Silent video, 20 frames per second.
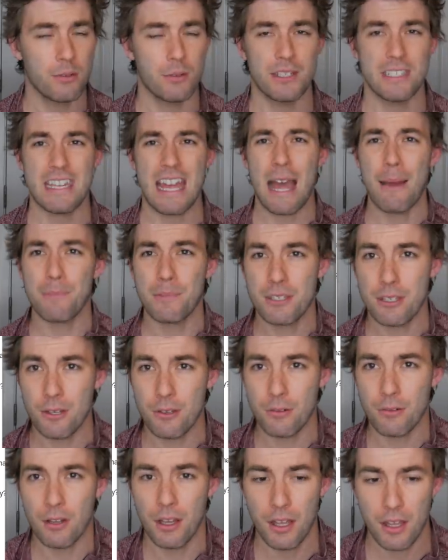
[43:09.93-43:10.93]
adapt
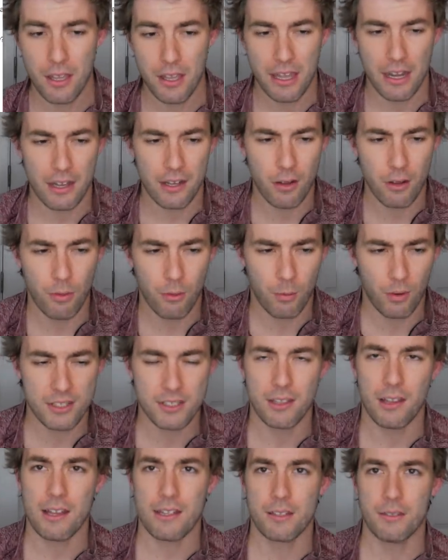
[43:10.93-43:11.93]
to, and I know it was
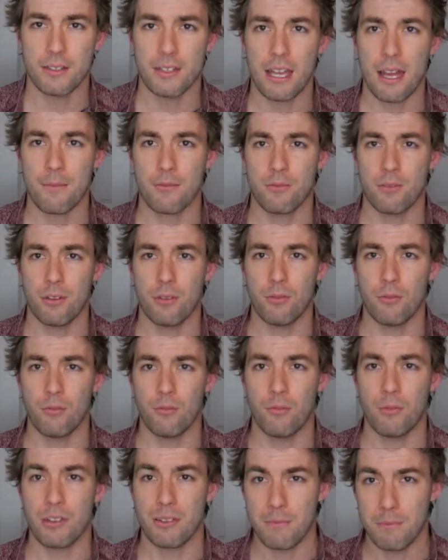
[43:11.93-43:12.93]
a lot to adapt to
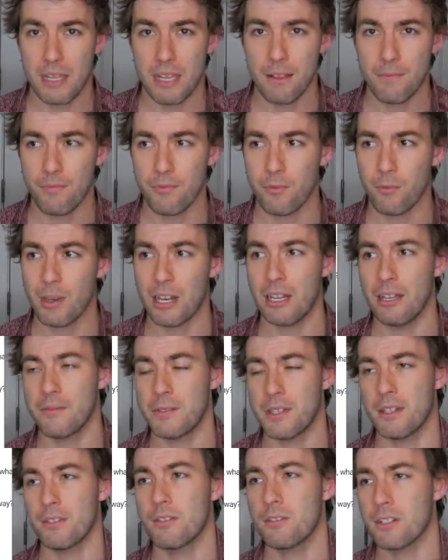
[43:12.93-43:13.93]
with me when I lived in,